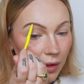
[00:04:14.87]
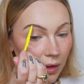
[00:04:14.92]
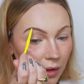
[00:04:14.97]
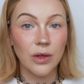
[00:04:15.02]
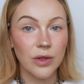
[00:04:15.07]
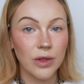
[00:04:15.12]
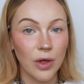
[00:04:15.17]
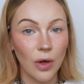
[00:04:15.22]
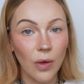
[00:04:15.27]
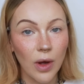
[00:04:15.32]

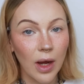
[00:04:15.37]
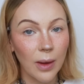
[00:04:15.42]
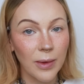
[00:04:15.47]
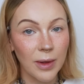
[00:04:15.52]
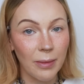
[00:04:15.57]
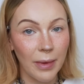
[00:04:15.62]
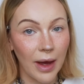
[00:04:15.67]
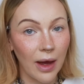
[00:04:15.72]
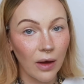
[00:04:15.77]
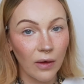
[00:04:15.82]
There's no
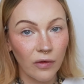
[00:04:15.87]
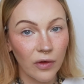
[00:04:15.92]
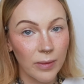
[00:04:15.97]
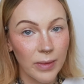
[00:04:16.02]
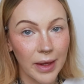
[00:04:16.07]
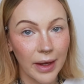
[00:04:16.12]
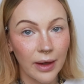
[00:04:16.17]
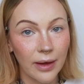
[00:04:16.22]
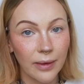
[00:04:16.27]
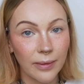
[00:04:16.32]
coming back
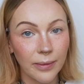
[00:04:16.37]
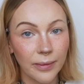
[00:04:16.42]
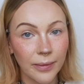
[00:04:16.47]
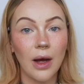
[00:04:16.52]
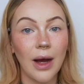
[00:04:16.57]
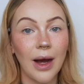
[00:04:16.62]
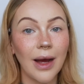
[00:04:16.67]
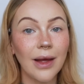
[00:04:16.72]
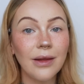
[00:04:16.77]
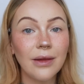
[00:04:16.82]
from that.
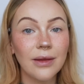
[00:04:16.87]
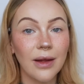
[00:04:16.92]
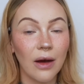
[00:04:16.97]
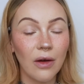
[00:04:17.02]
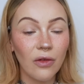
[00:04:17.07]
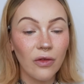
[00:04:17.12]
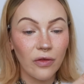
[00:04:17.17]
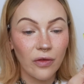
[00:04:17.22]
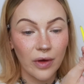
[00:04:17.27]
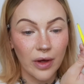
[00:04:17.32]
I
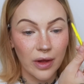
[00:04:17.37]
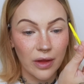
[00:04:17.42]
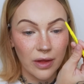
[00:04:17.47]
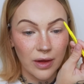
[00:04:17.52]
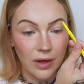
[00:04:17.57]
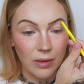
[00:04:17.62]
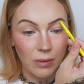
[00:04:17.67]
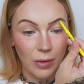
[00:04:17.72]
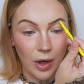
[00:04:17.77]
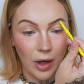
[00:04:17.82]
love a
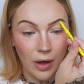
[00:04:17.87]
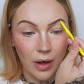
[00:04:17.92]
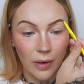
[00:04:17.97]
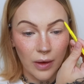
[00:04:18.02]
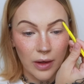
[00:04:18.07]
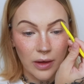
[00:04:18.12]
thin brow.